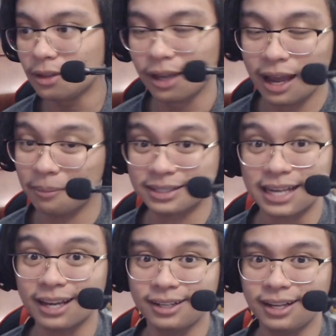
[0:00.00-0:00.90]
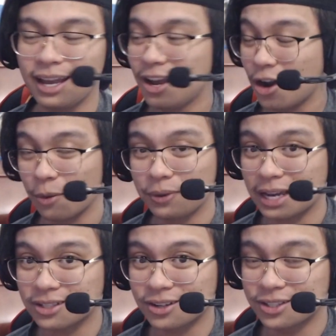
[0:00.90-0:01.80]
I'm excited. Hope you
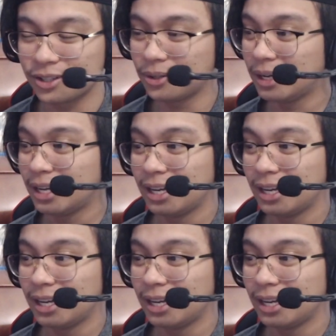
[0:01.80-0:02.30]
guys are too.